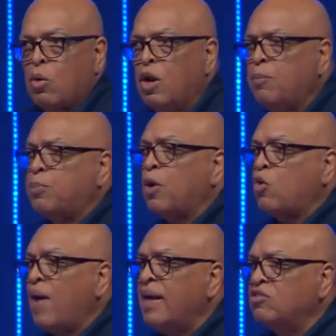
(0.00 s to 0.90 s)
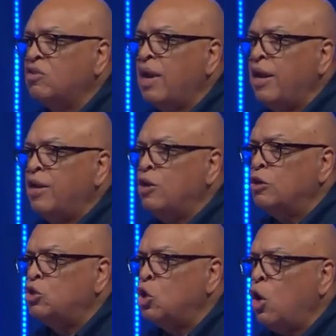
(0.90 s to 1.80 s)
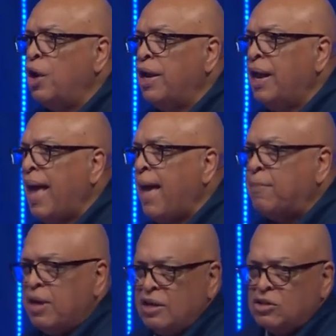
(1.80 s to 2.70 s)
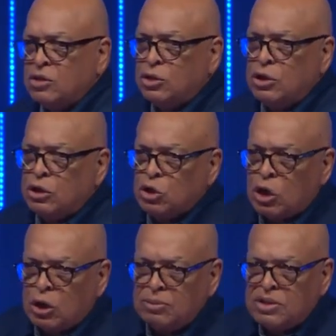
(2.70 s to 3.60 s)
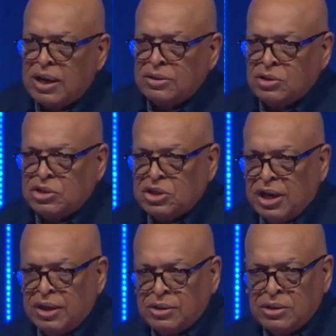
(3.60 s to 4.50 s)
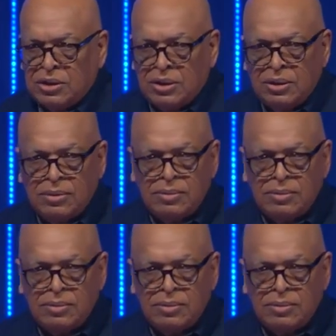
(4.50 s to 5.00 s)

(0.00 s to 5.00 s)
Quit procrastinating your joy and happiness until your circumstances change.